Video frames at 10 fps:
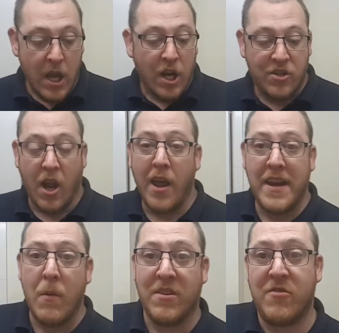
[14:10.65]
Because all I
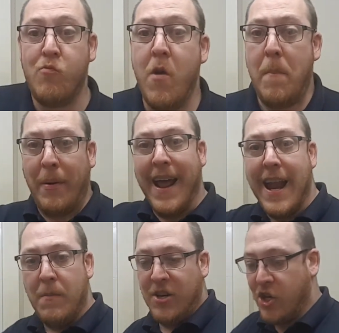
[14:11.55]
did was rip it
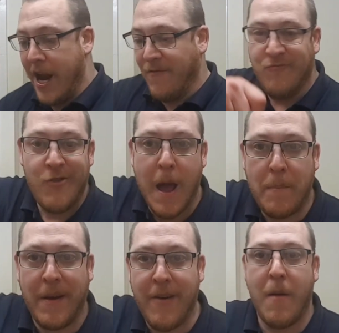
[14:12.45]
out of the machine,
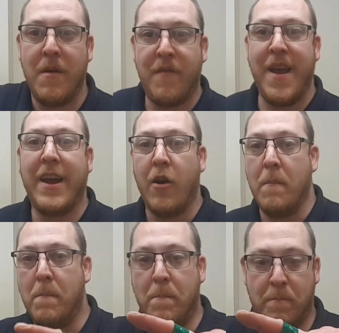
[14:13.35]
wrap it round my finger,
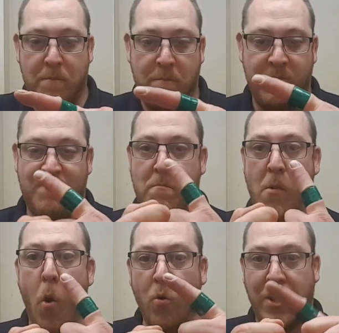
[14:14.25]
and
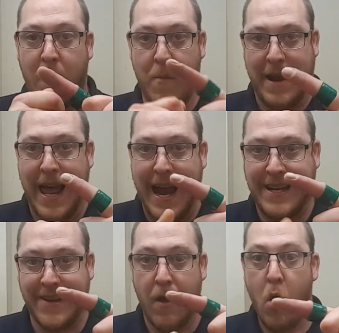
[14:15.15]
mould it with my
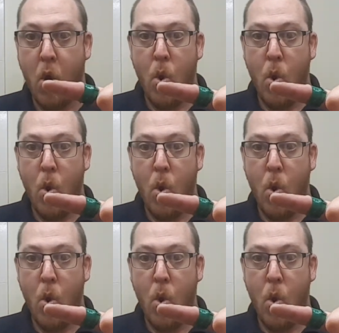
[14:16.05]
lighter,